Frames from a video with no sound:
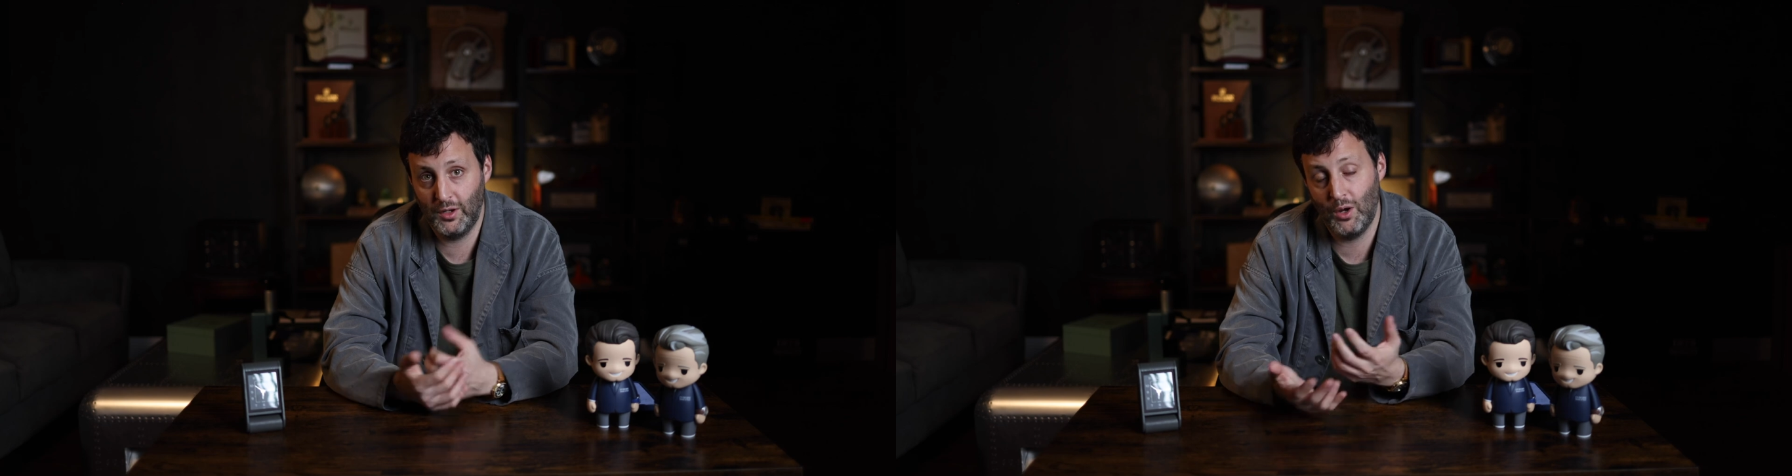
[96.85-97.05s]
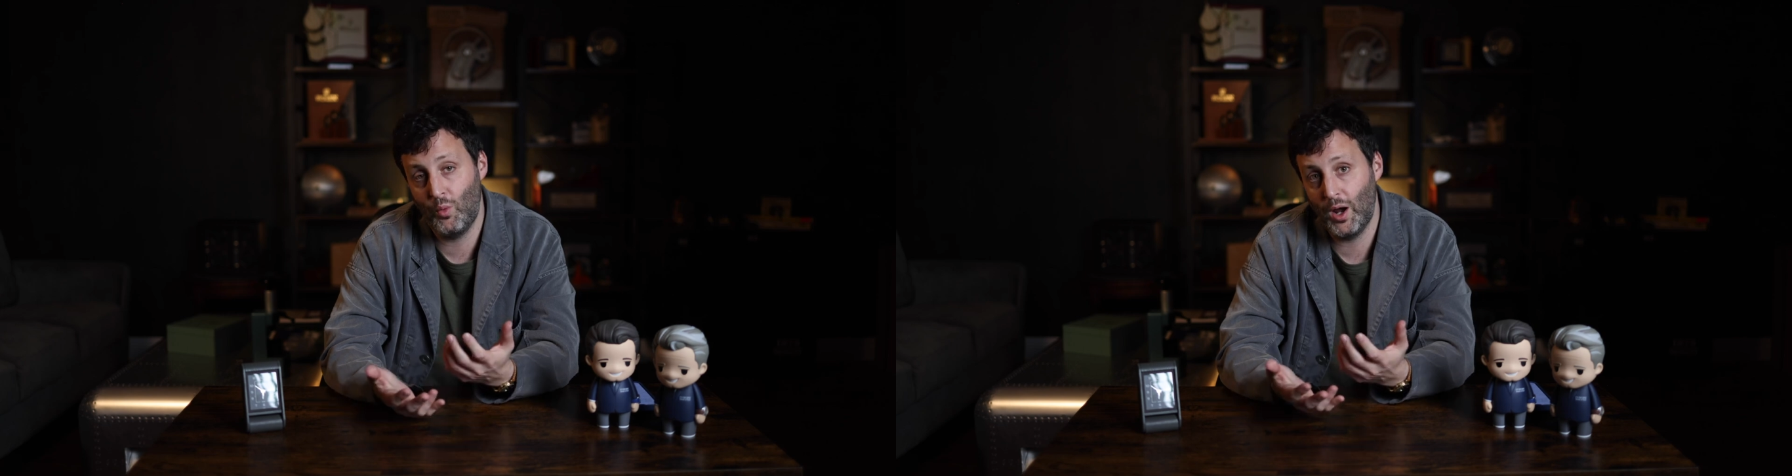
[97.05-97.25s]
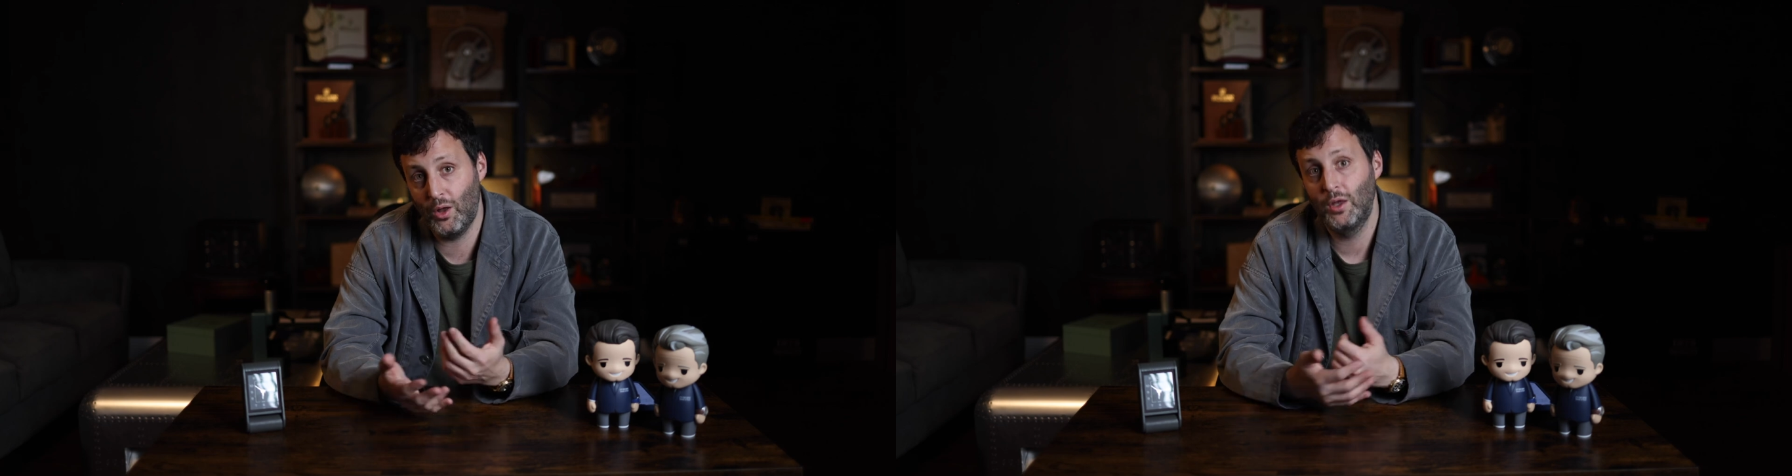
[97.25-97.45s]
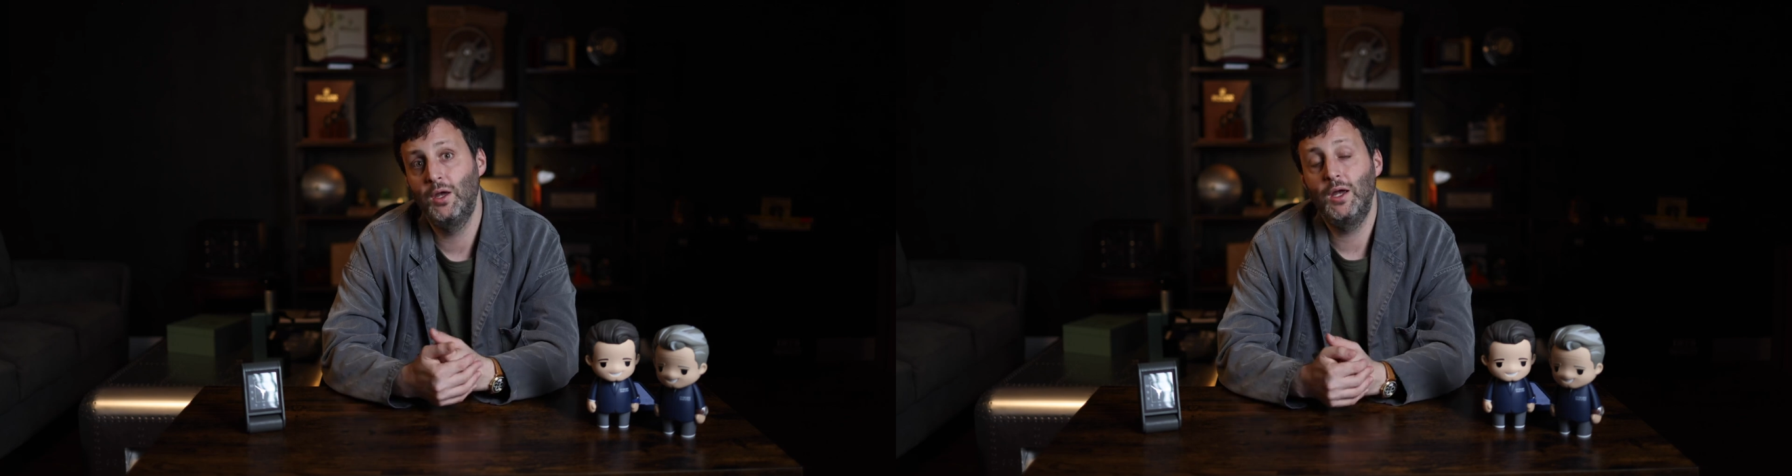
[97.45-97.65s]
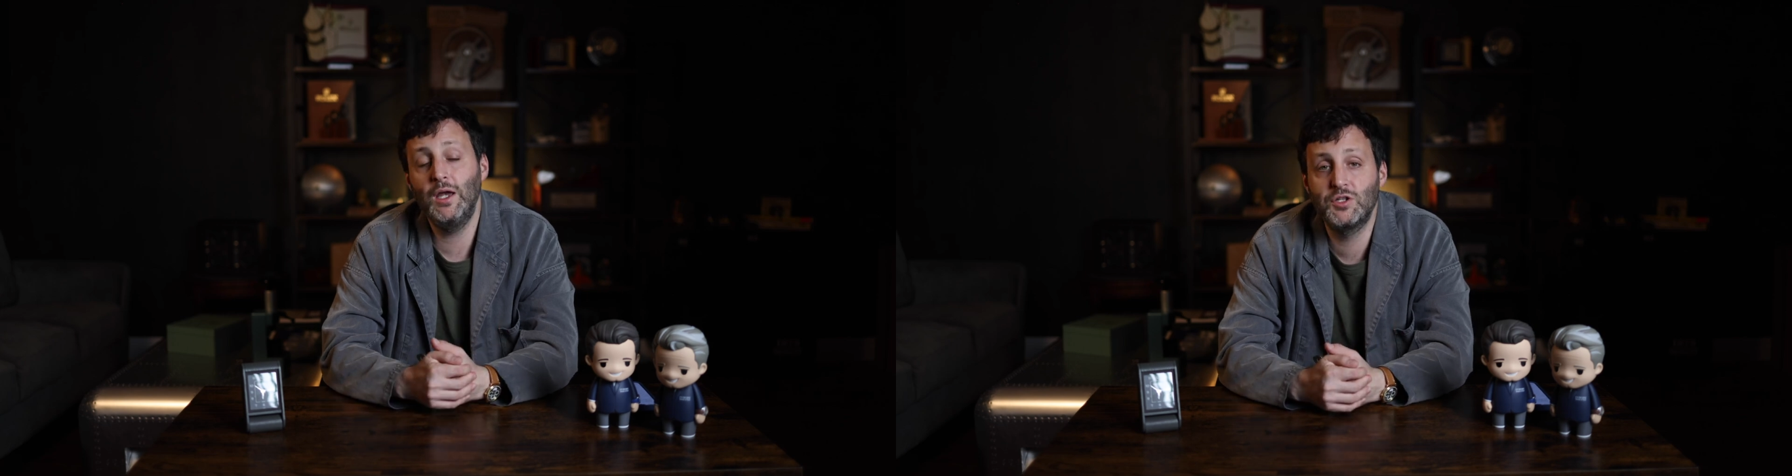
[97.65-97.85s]
Now, while
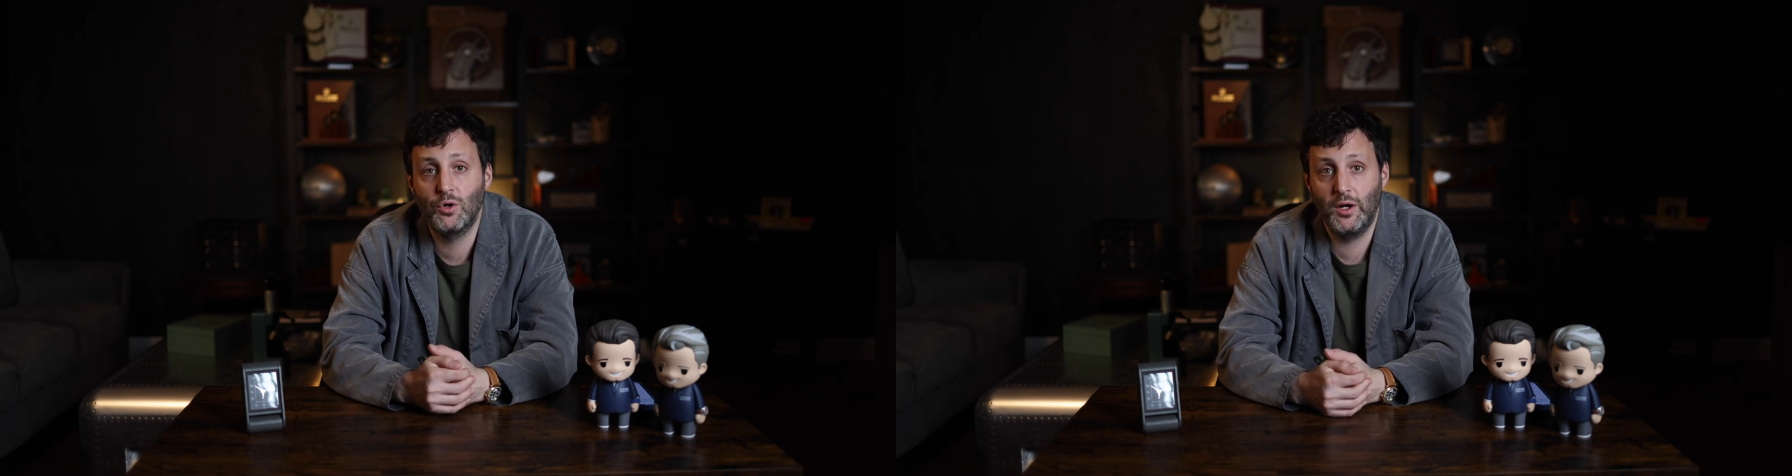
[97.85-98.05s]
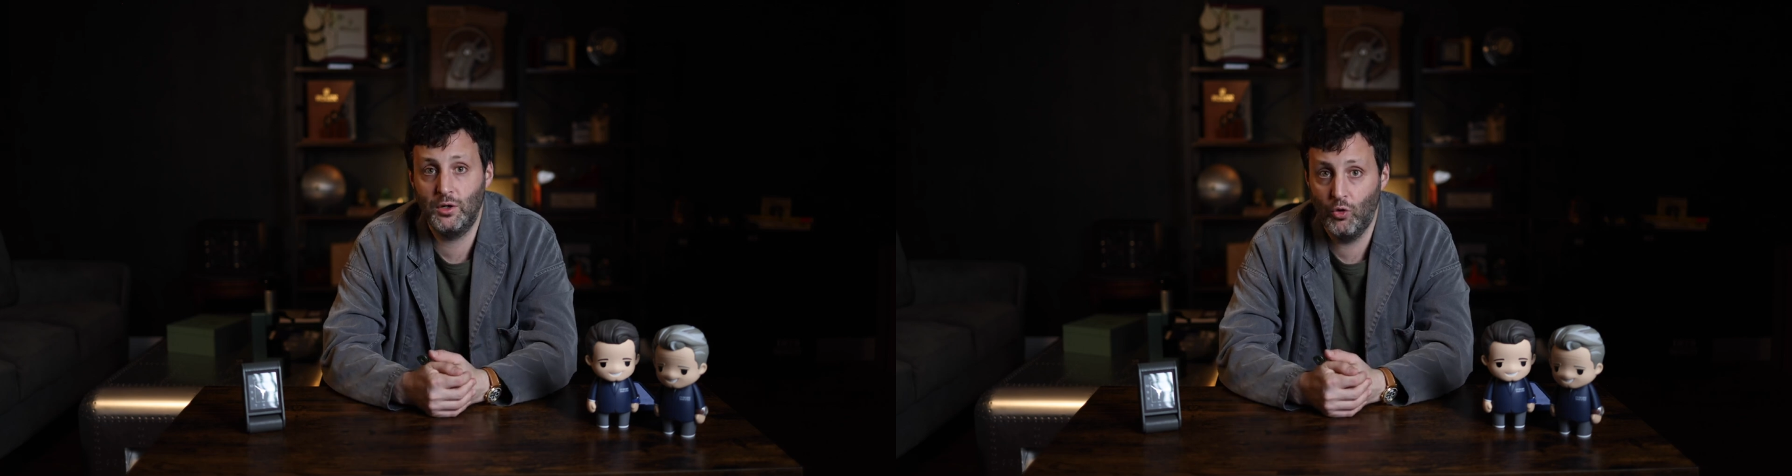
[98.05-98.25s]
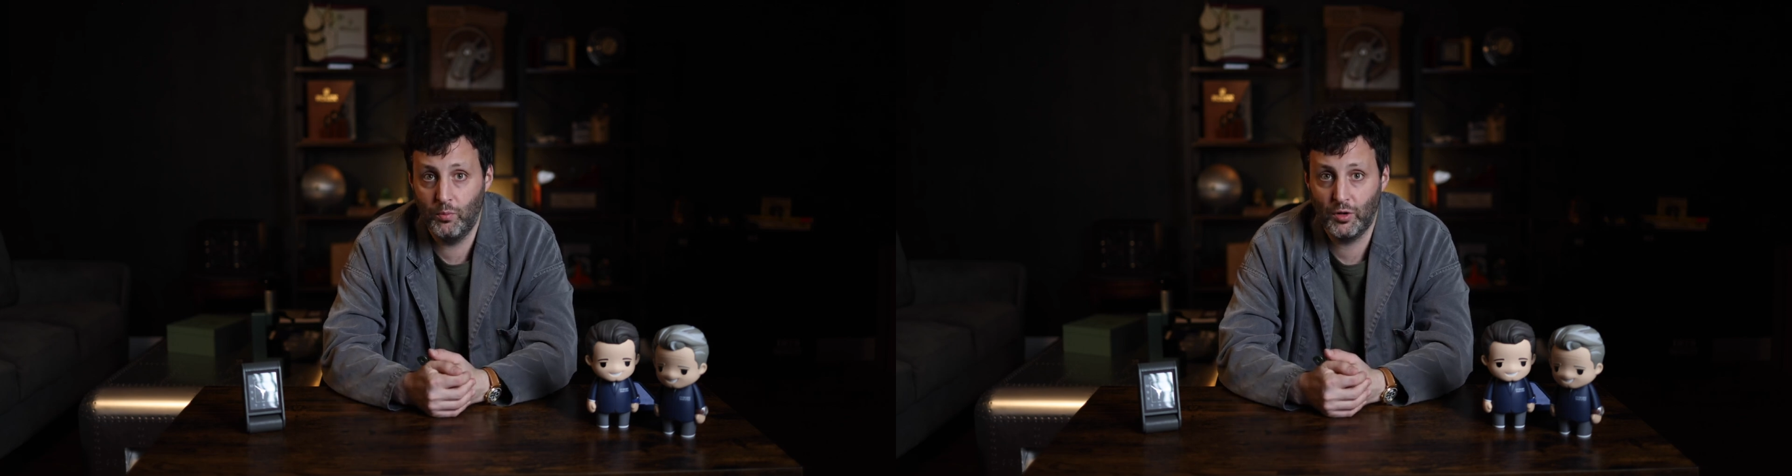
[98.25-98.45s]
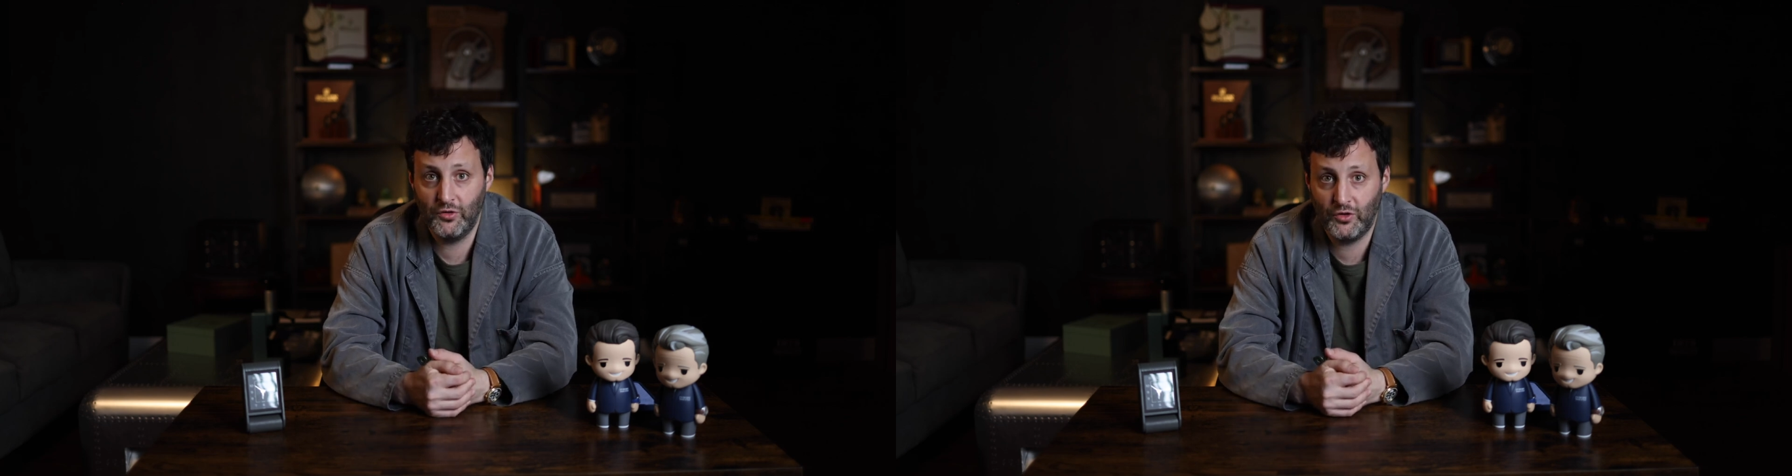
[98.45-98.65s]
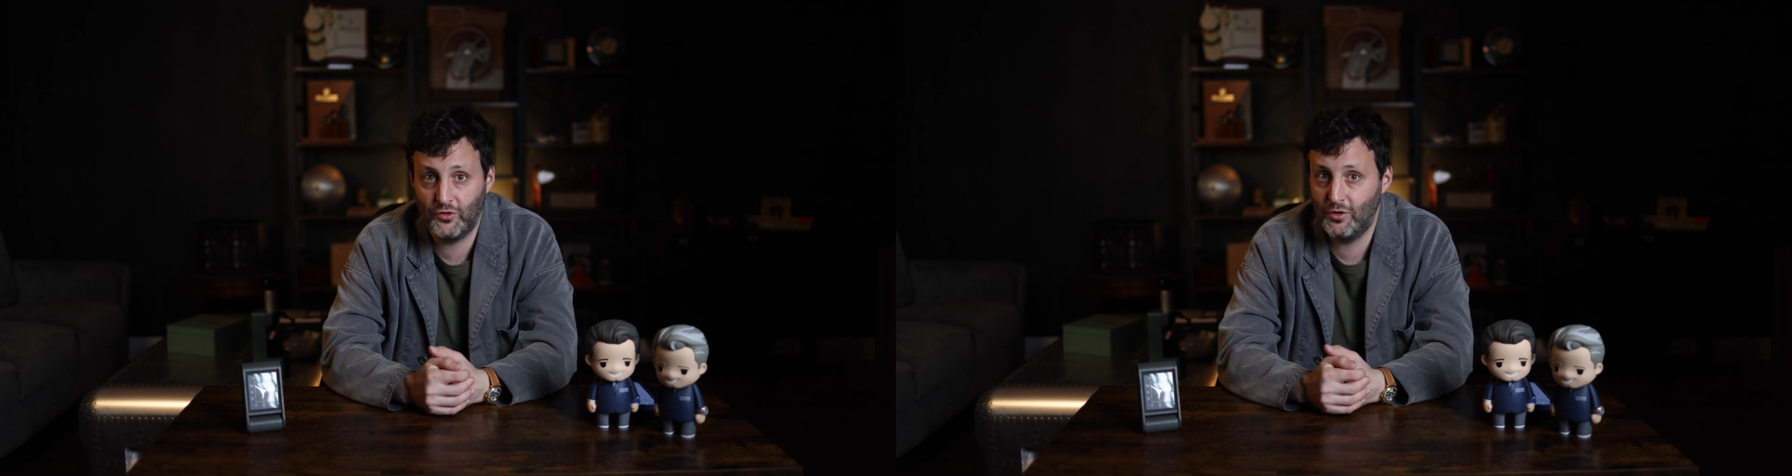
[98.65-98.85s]
integrated gold
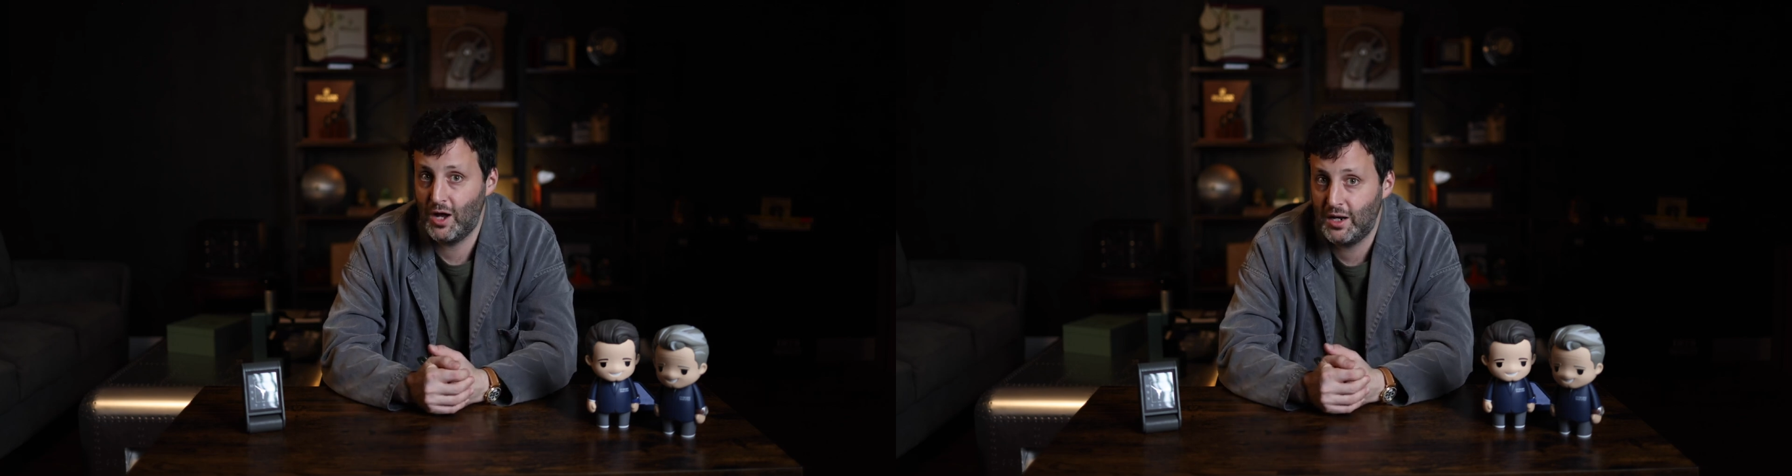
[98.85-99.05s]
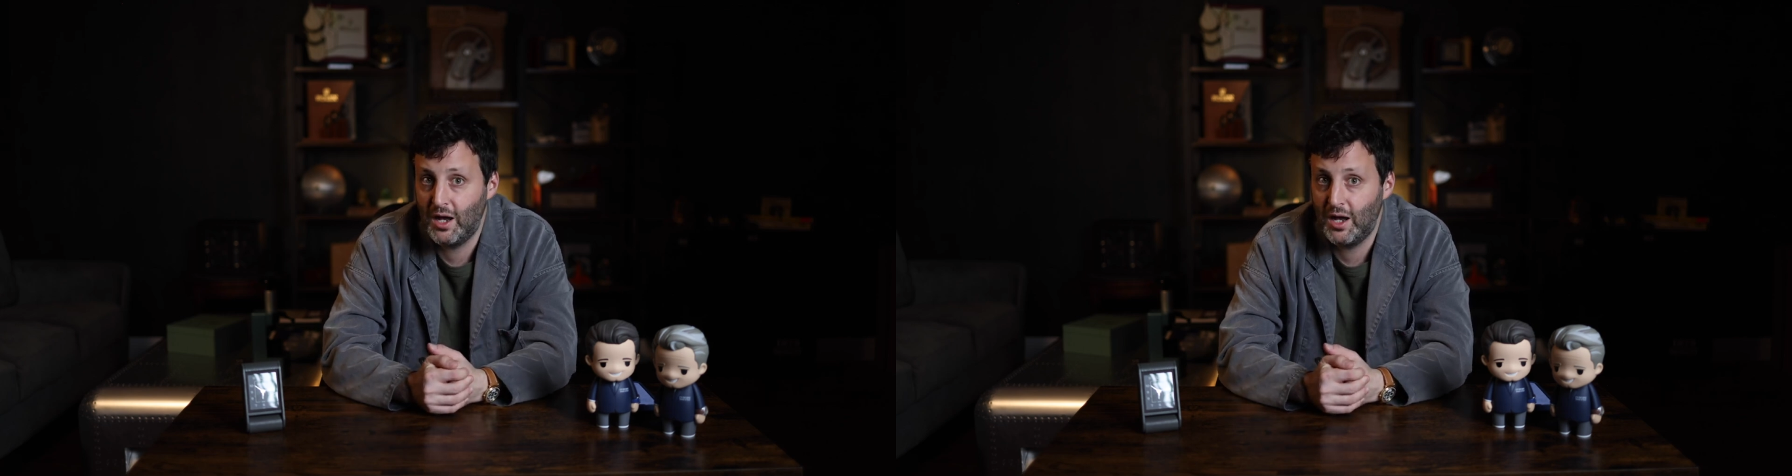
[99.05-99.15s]
bracelets are not